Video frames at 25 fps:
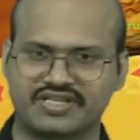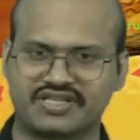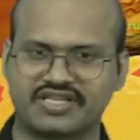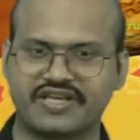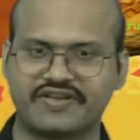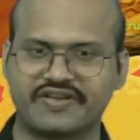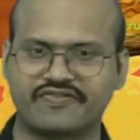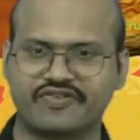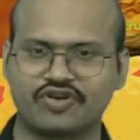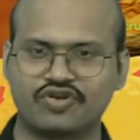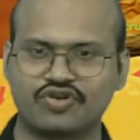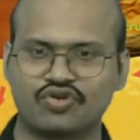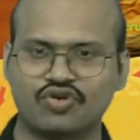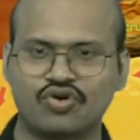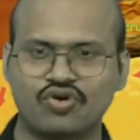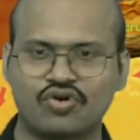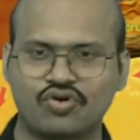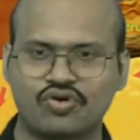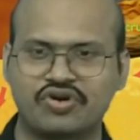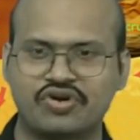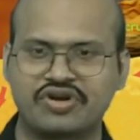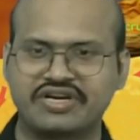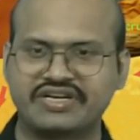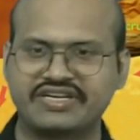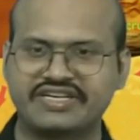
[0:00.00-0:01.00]
Therefore,
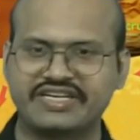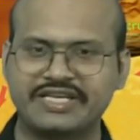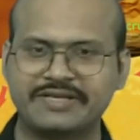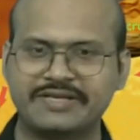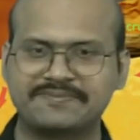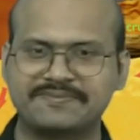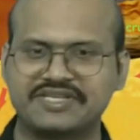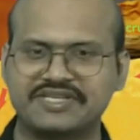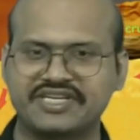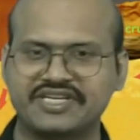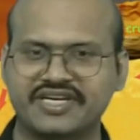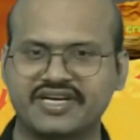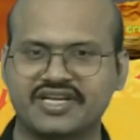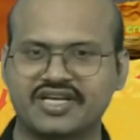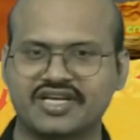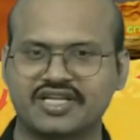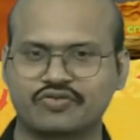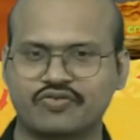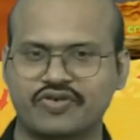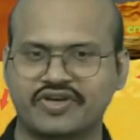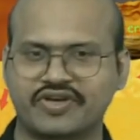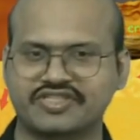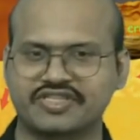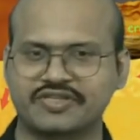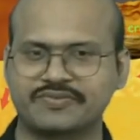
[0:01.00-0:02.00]
no deep-seated
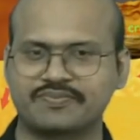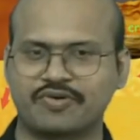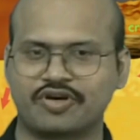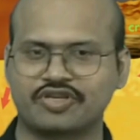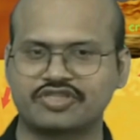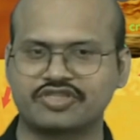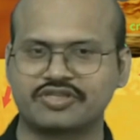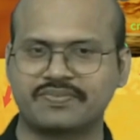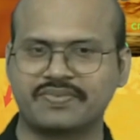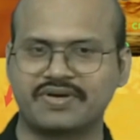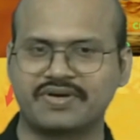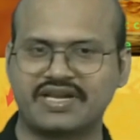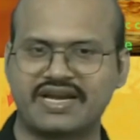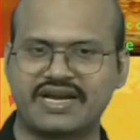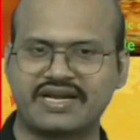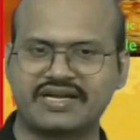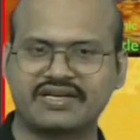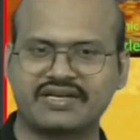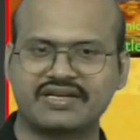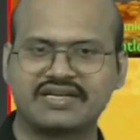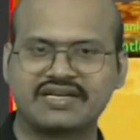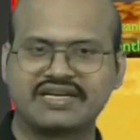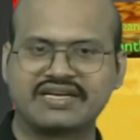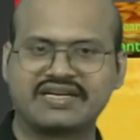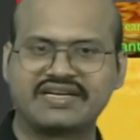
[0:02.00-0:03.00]
earthquakes is possible at